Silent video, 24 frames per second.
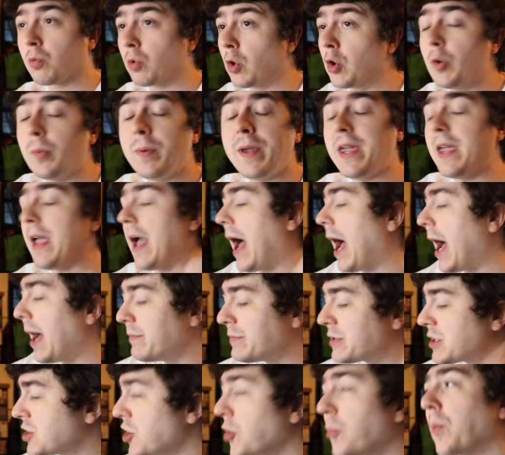RWBY, I'm
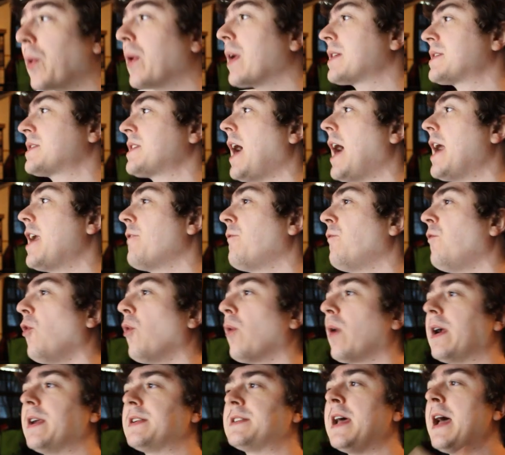super excited
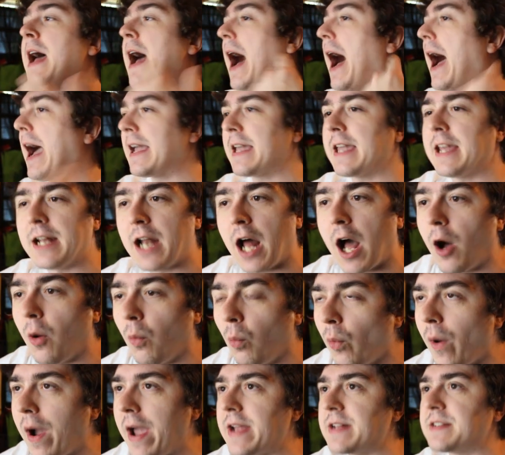for it. I cannot
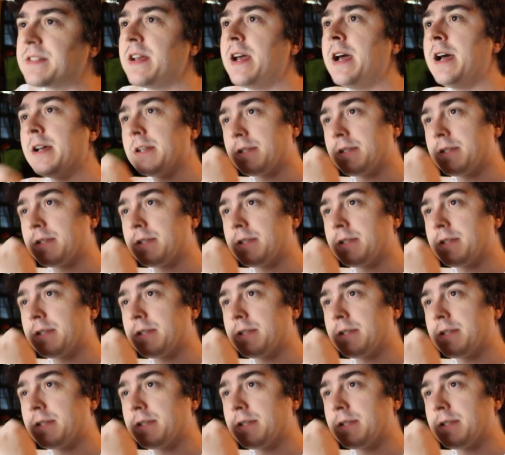wait.